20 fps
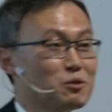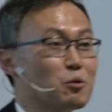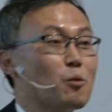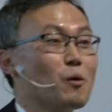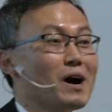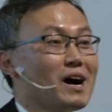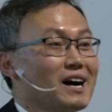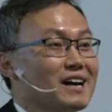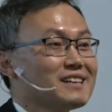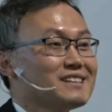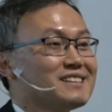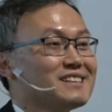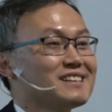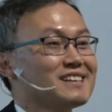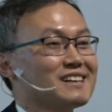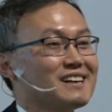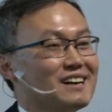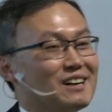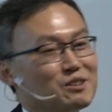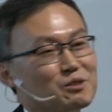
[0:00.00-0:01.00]
why
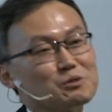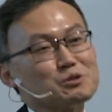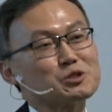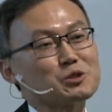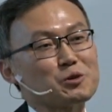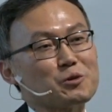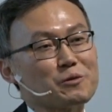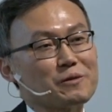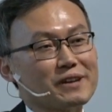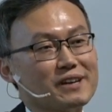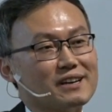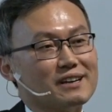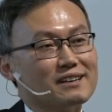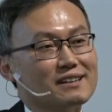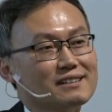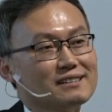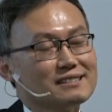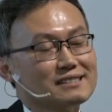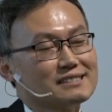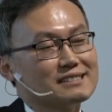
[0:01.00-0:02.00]
the uh, North Korea
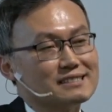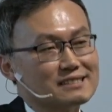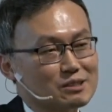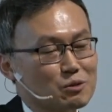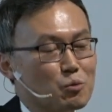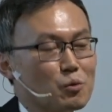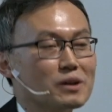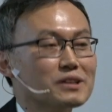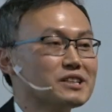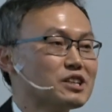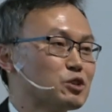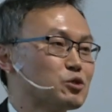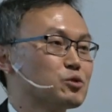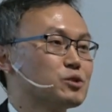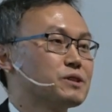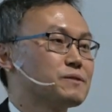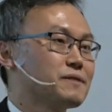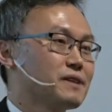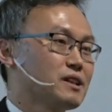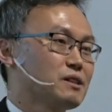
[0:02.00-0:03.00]
just wanted to
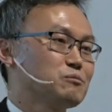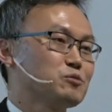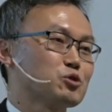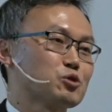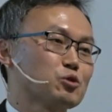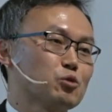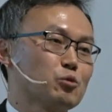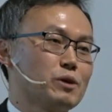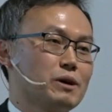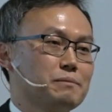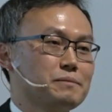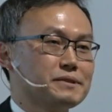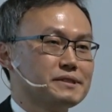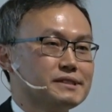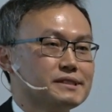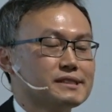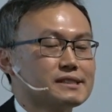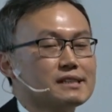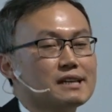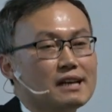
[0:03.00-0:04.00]
develop nuclear
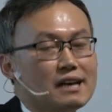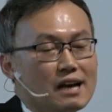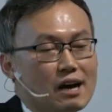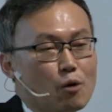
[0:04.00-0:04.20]
weapons,